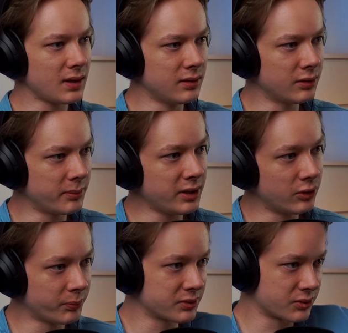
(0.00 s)
There are many
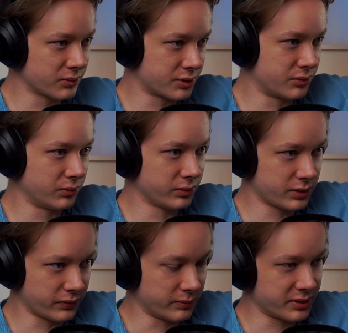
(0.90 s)
open source tools
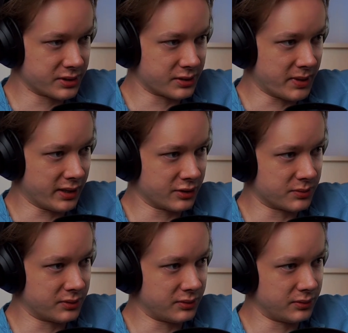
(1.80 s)
for business
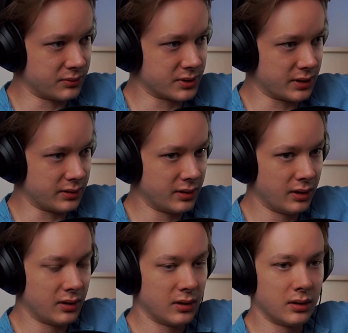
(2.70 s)
management. Do you use any?
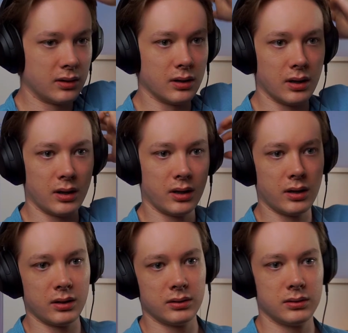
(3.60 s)

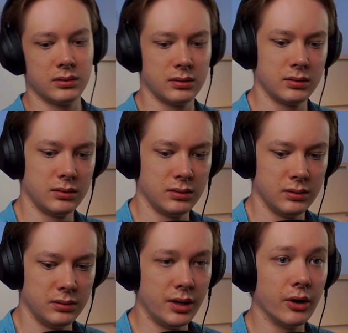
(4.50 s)

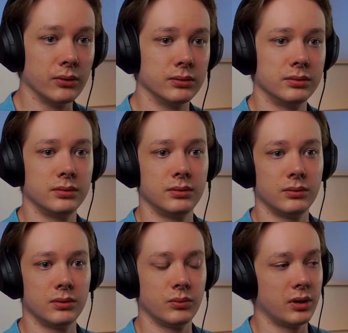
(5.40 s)
No.
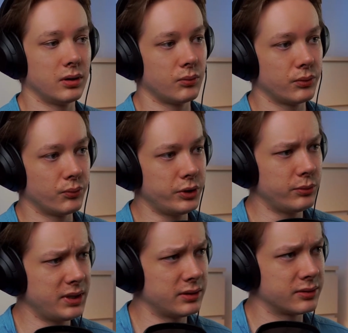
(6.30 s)
What do you
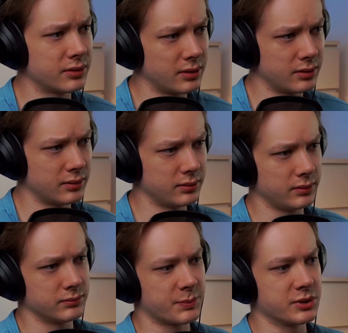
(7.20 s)
mean
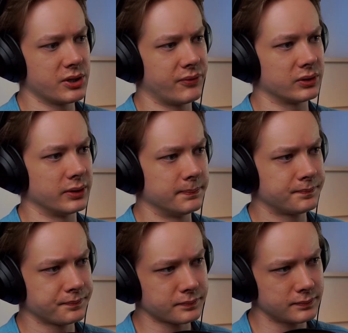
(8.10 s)
specifically?
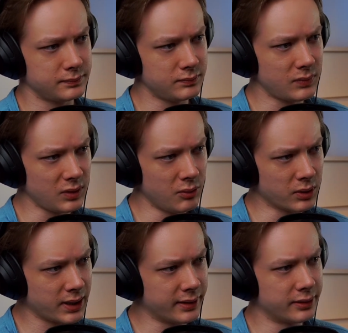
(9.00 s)
What
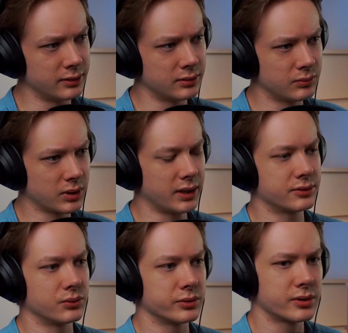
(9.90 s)
kind of
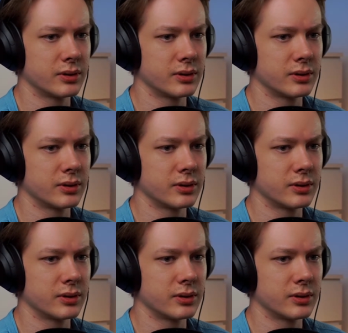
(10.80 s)
tools?